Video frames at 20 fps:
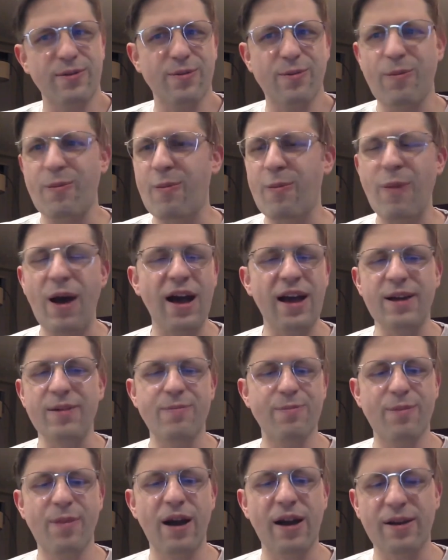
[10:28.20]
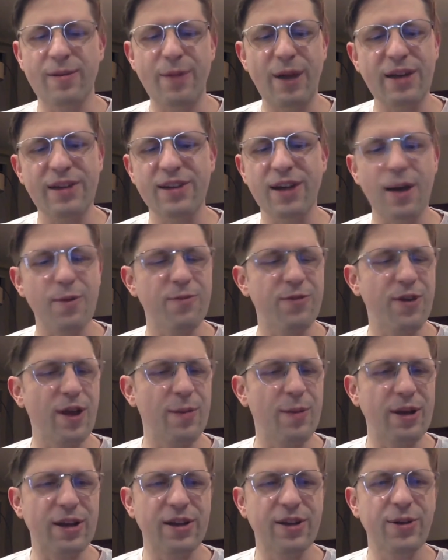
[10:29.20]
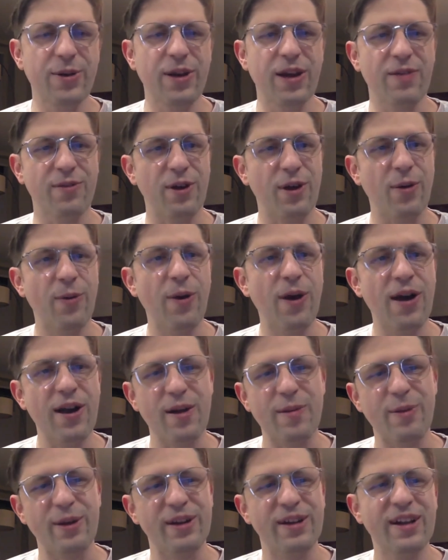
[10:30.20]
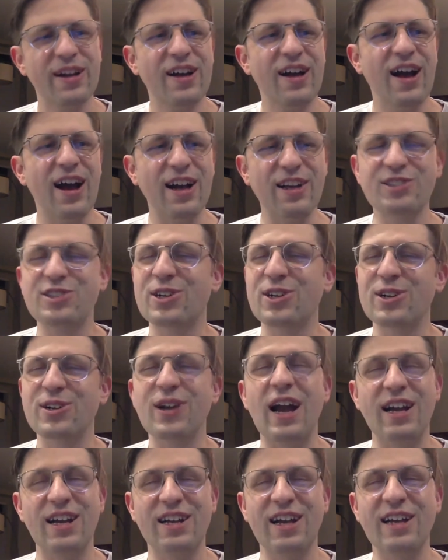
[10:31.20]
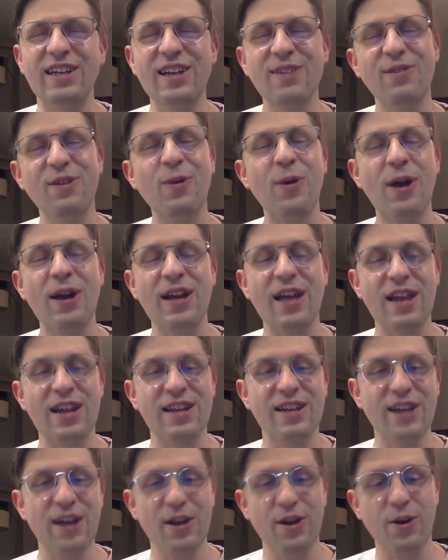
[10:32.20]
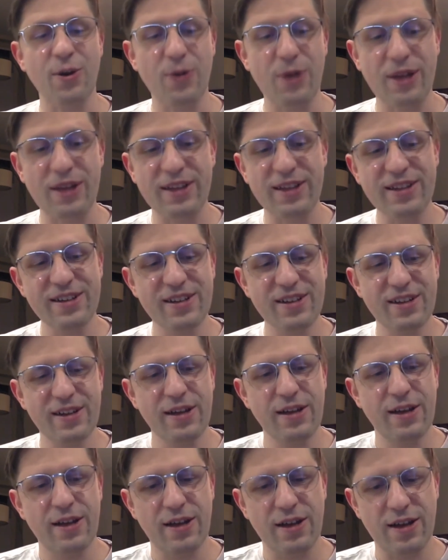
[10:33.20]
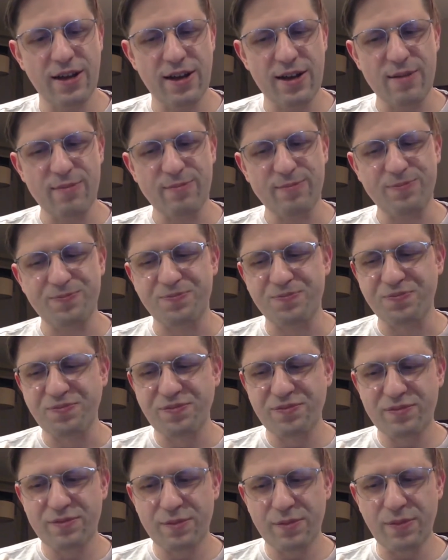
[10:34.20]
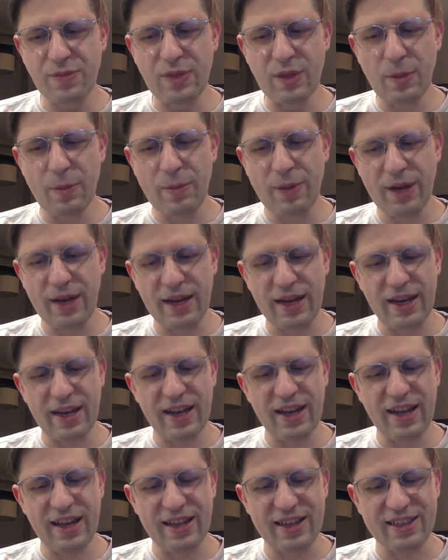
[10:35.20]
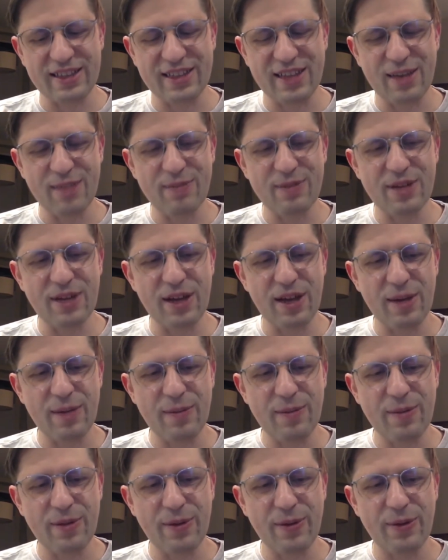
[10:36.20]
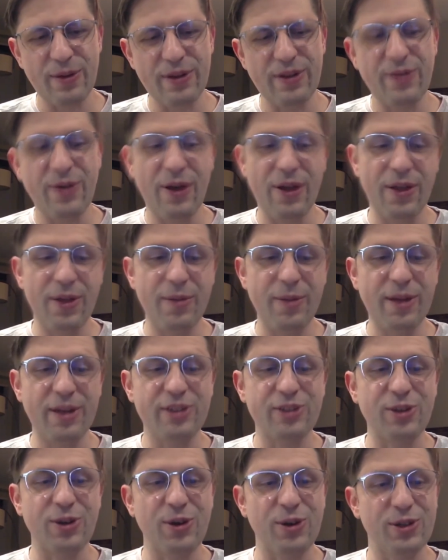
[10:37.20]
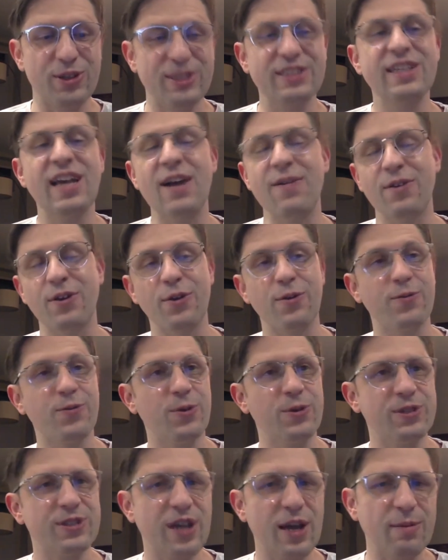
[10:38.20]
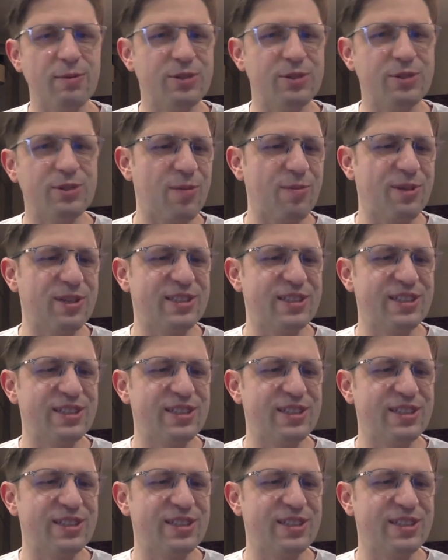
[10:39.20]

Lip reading: my time frame. I could do whatever I wanted, but I definitely wanted to get it done quickly. Um, but at the same time, one of the biggest hurdles is having a full time job because